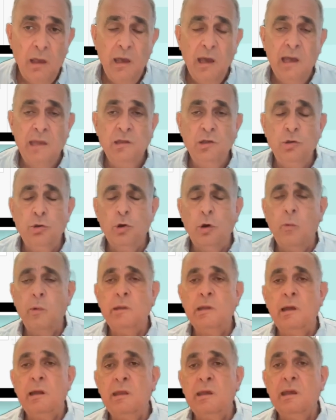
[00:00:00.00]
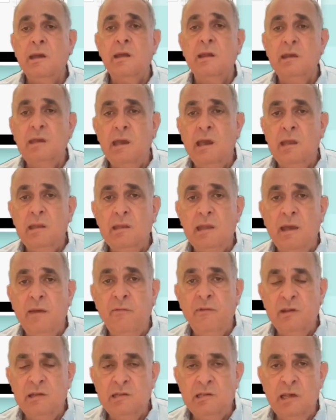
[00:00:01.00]
and you don't want to recreate
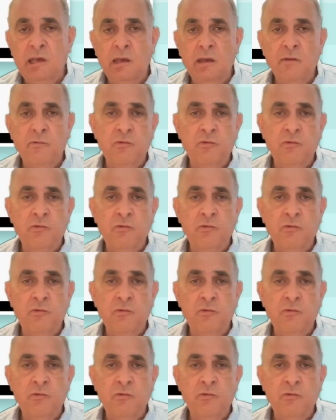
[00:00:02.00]
everything